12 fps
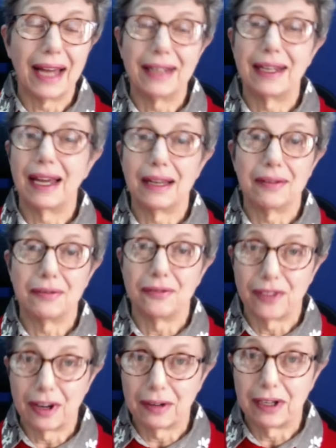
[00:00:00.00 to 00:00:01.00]
and I am
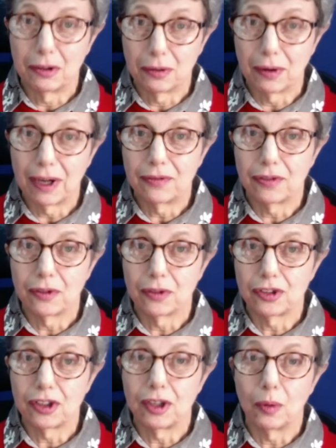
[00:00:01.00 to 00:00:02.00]
very grateful
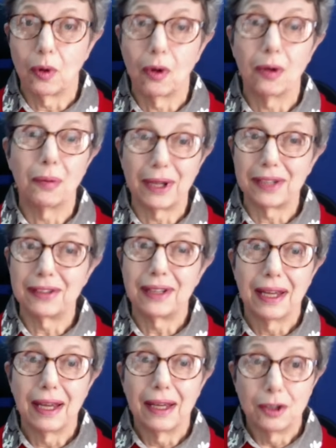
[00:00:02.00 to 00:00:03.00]
to you all, but
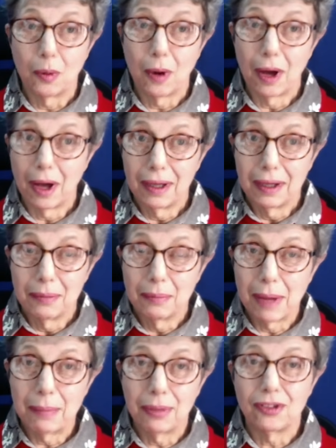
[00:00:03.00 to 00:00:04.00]
you are
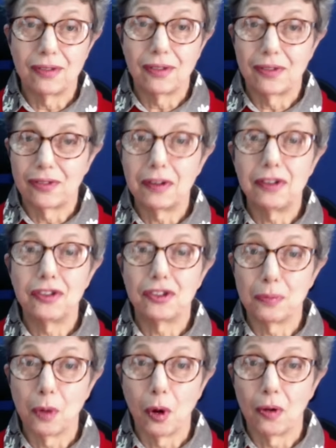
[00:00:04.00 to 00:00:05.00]
members of a very
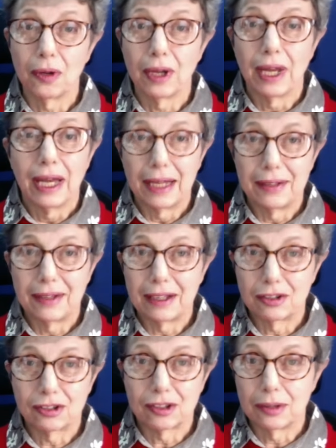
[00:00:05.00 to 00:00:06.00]
small and
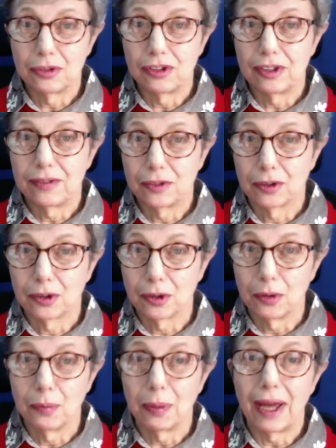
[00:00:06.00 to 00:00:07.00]
exclusive
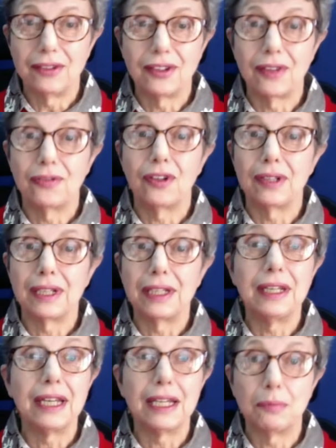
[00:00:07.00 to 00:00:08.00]
group. I definitely
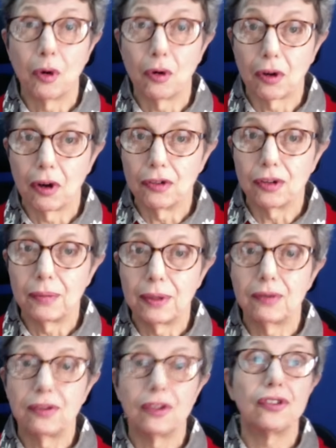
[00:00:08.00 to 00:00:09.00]
need more
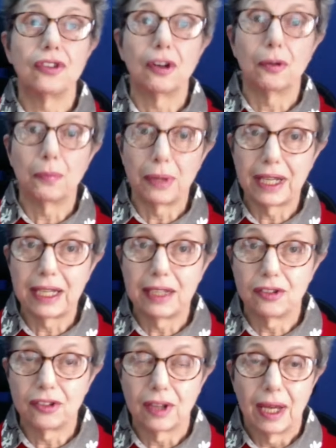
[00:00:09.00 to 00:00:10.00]
contributors, so
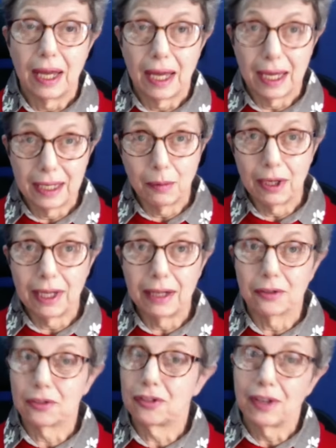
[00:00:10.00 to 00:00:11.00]
please, anyone
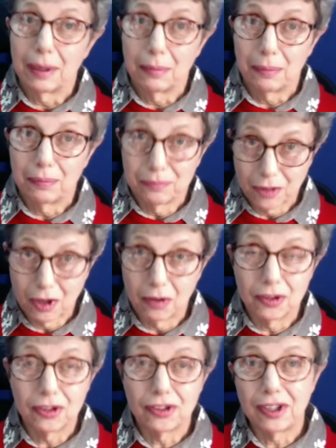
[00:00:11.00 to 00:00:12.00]
else,
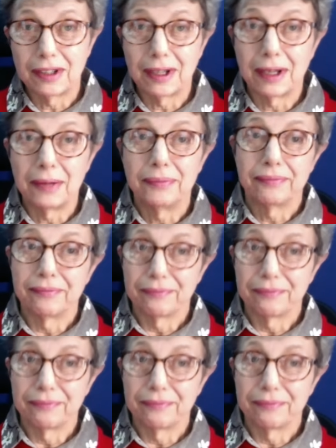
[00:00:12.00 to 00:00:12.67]
consider